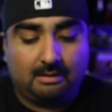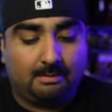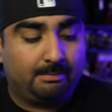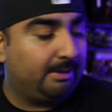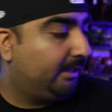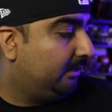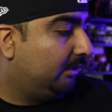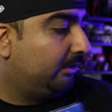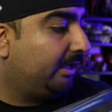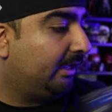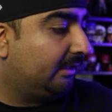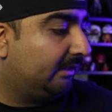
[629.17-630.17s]
But
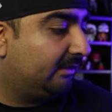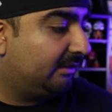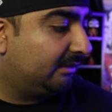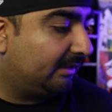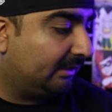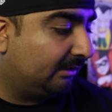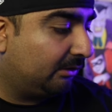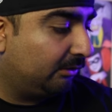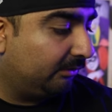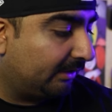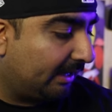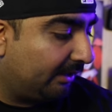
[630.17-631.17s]
okay, let's just get
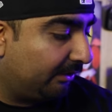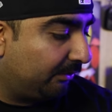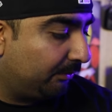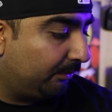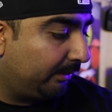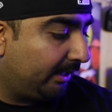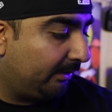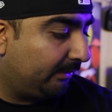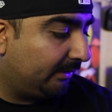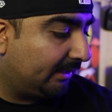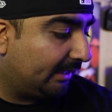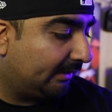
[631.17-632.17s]
those out of the way.
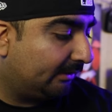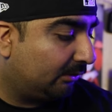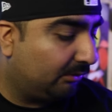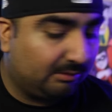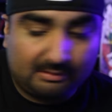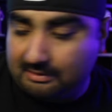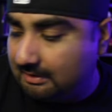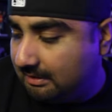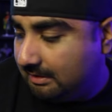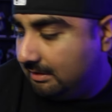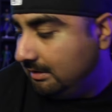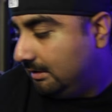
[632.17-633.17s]
We got those
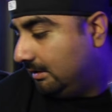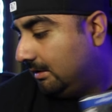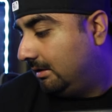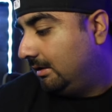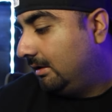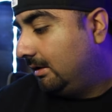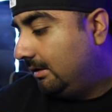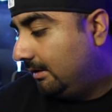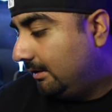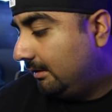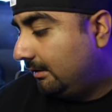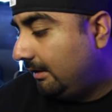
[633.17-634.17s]
done.
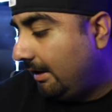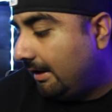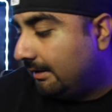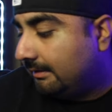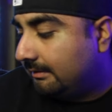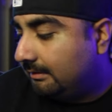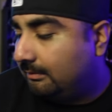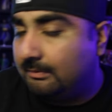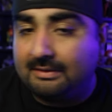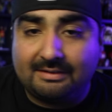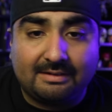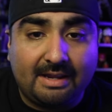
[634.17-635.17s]
Okay,
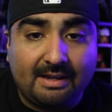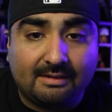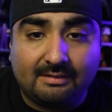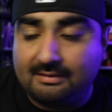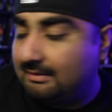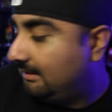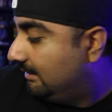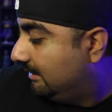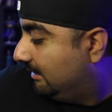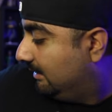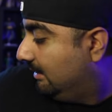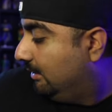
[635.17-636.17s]
what's next?
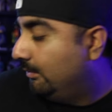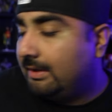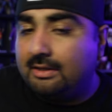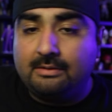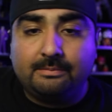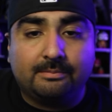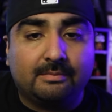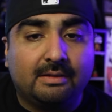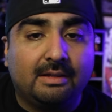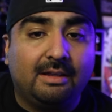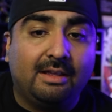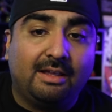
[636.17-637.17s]
Well,
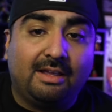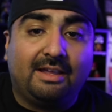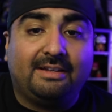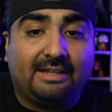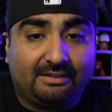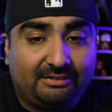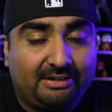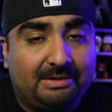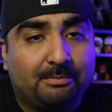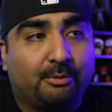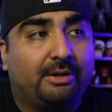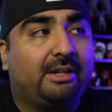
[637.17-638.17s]
yesterday
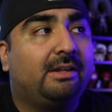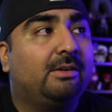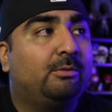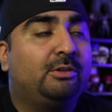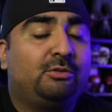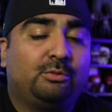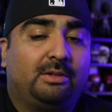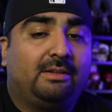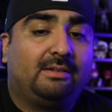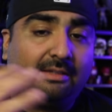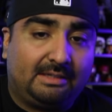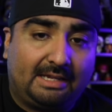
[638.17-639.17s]
morning, which
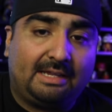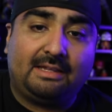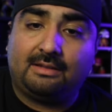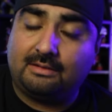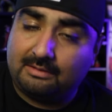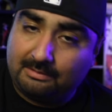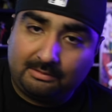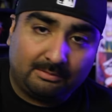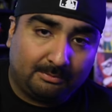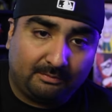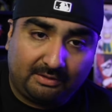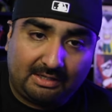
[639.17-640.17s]
was the day this
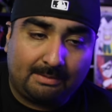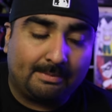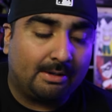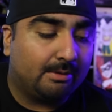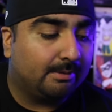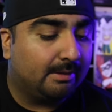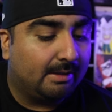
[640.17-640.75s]
movie came out,